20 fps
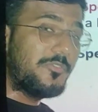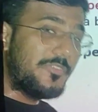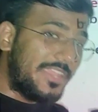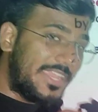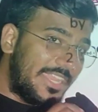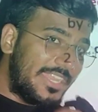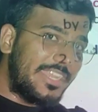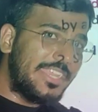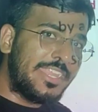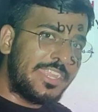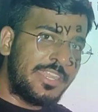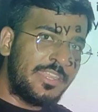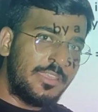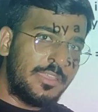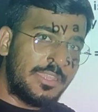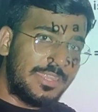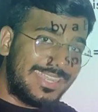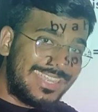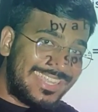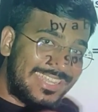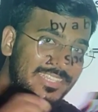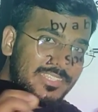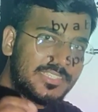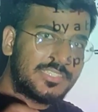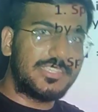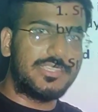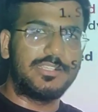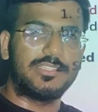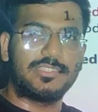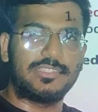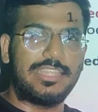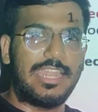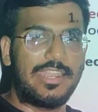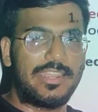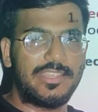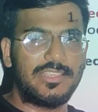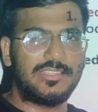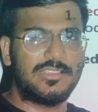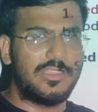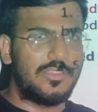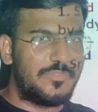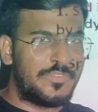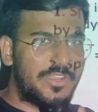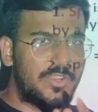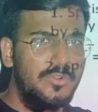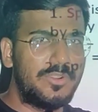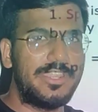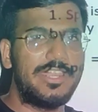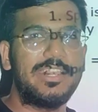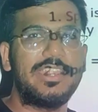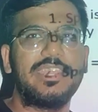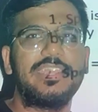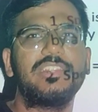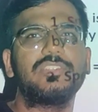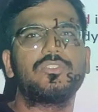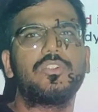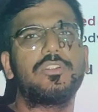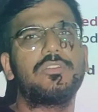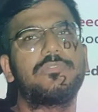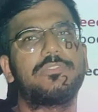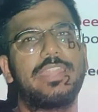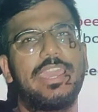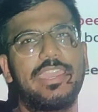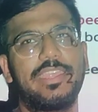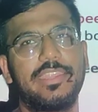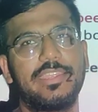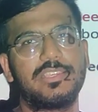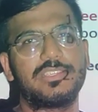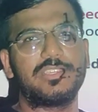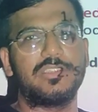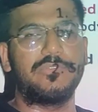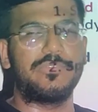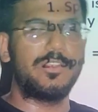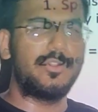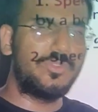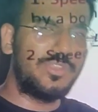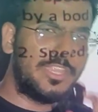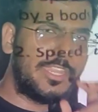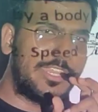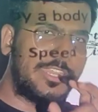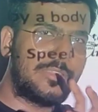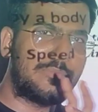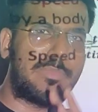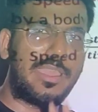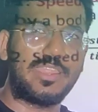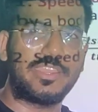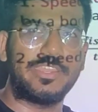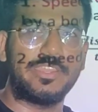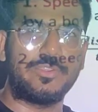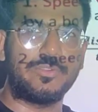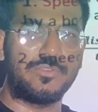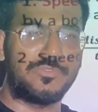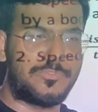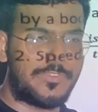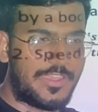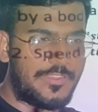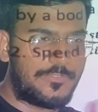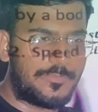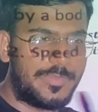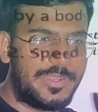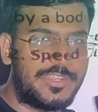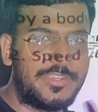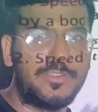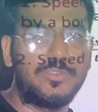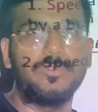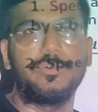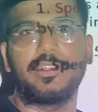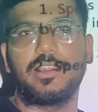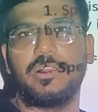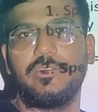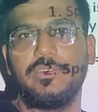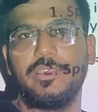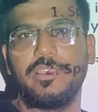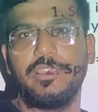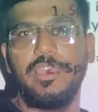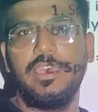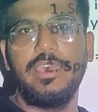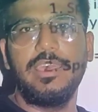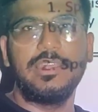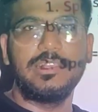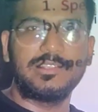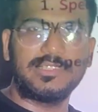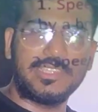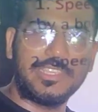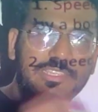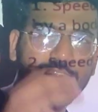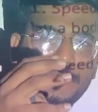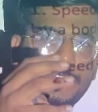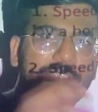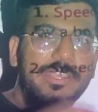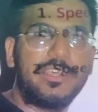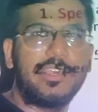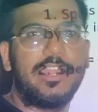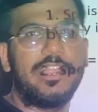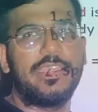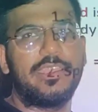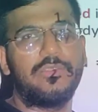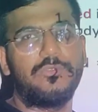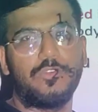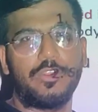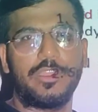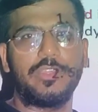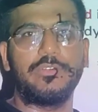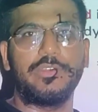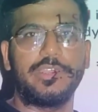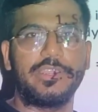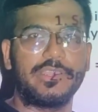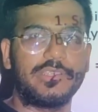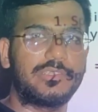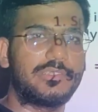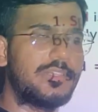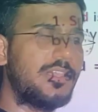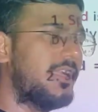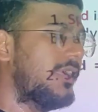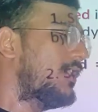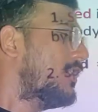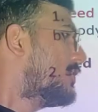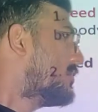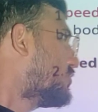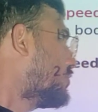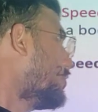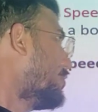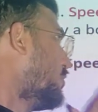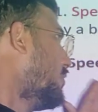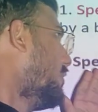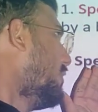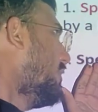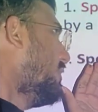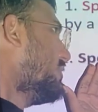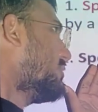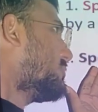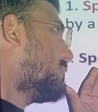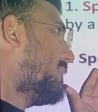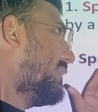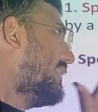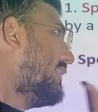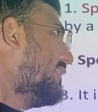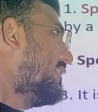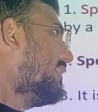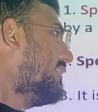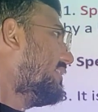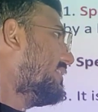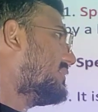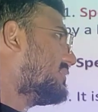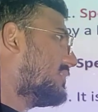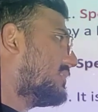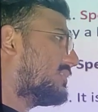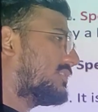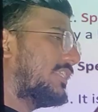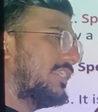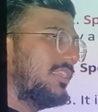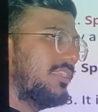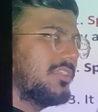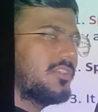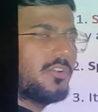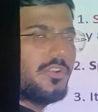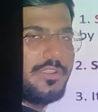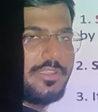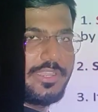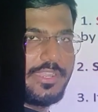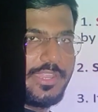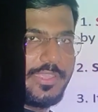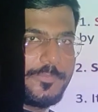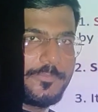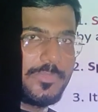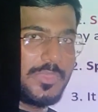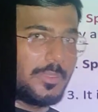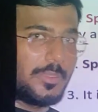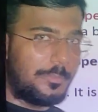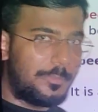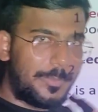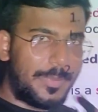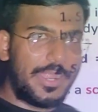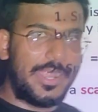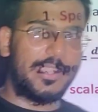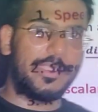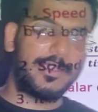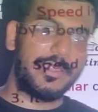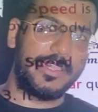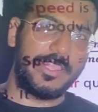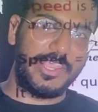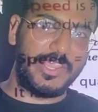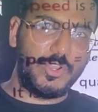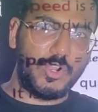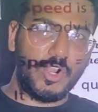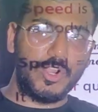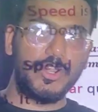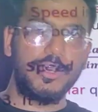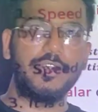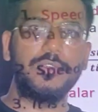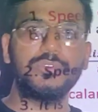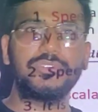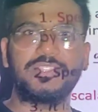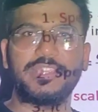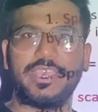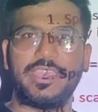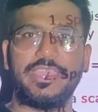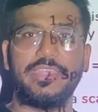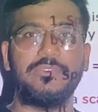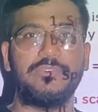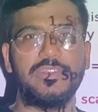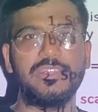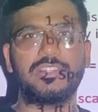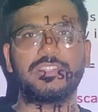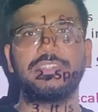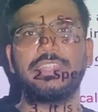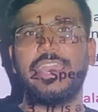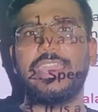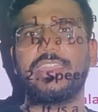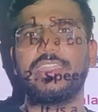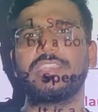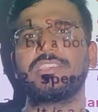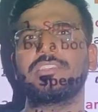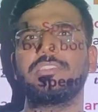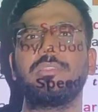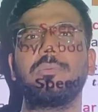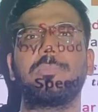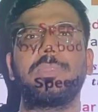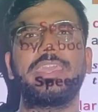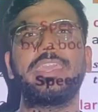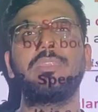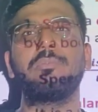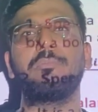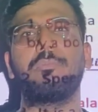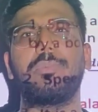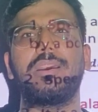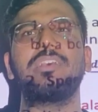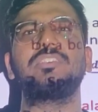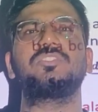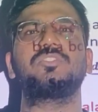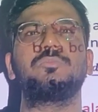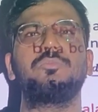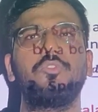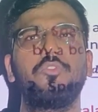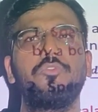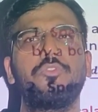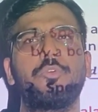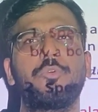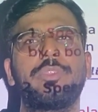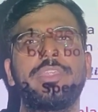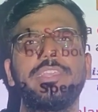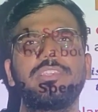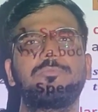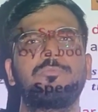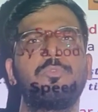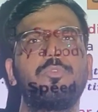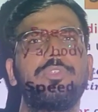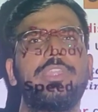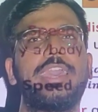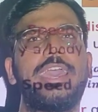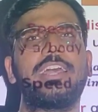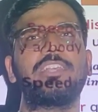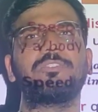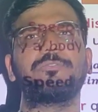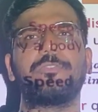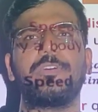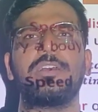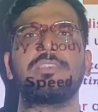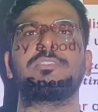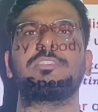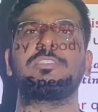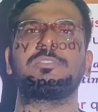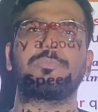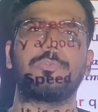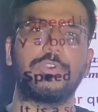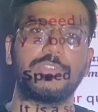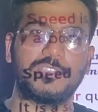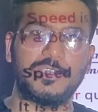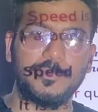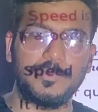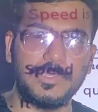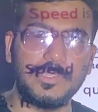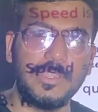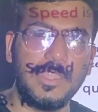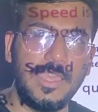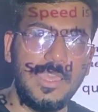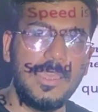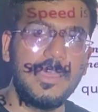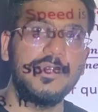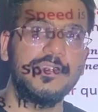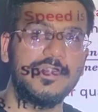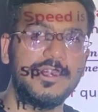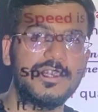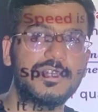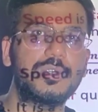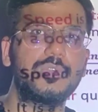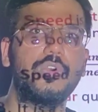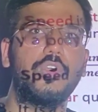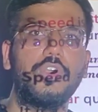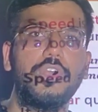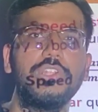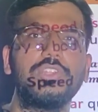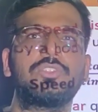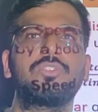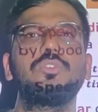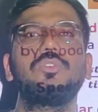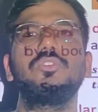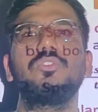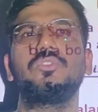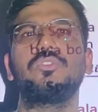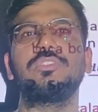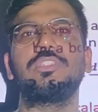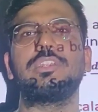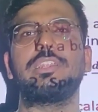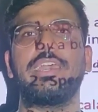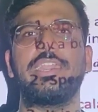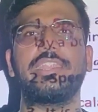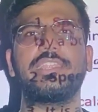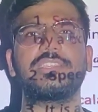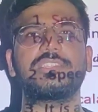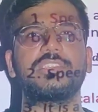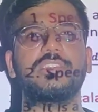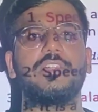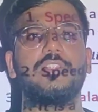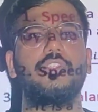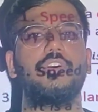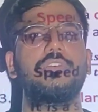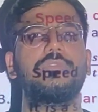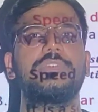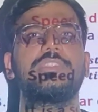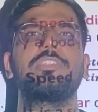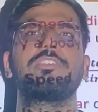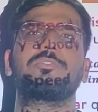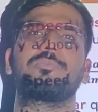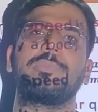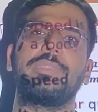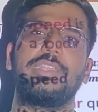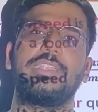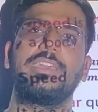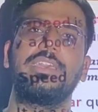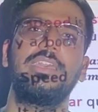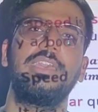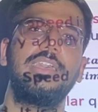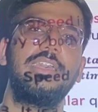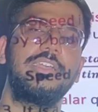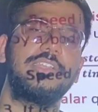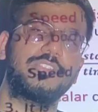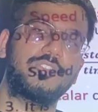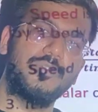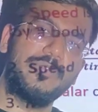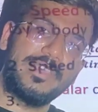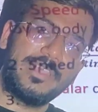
we need distance, that is we don't need any sort of direction, we only need magnitude, 5 meter to travel 6 feet height and whatever it is. So speed is a scalar quantity. But in order to say in which direction the plane must move to reach Pune as fast as possible, they should also know the direction along with the speed. So